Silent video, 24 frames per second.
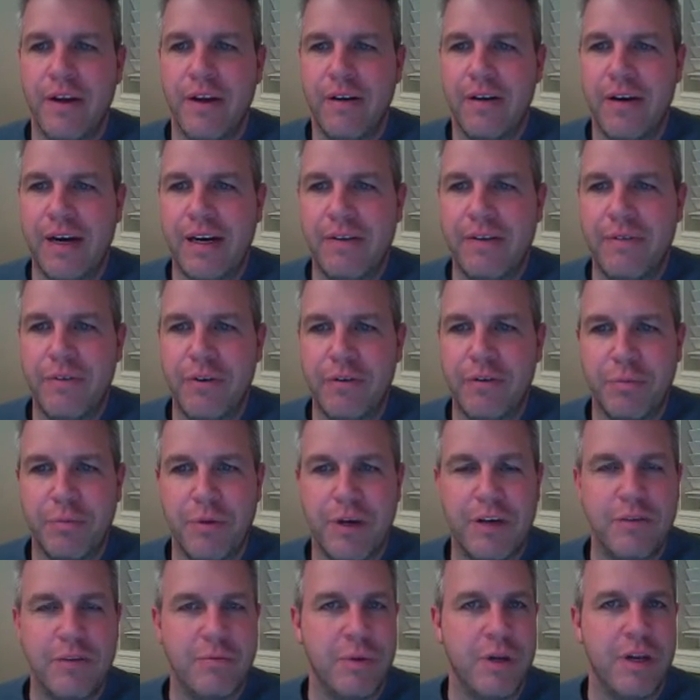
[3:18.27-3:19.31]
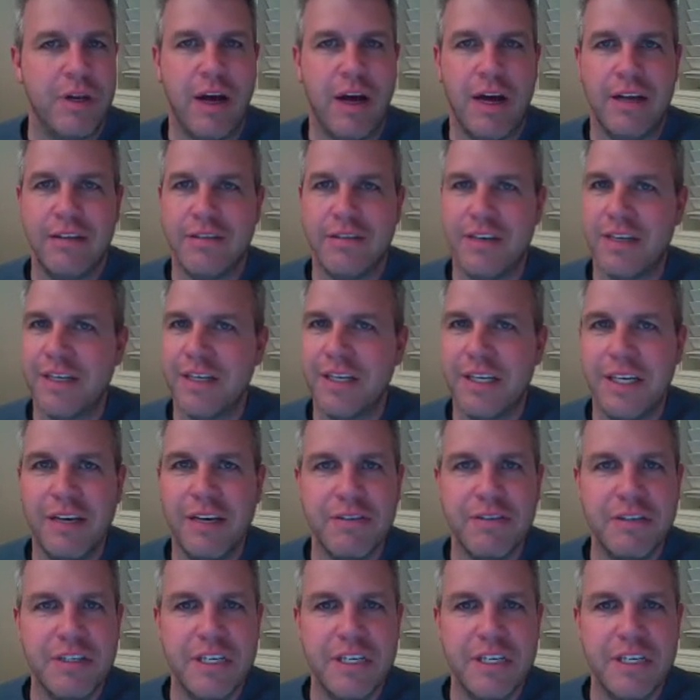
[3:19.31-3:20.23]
All right, displacement. Now, it's not going to give us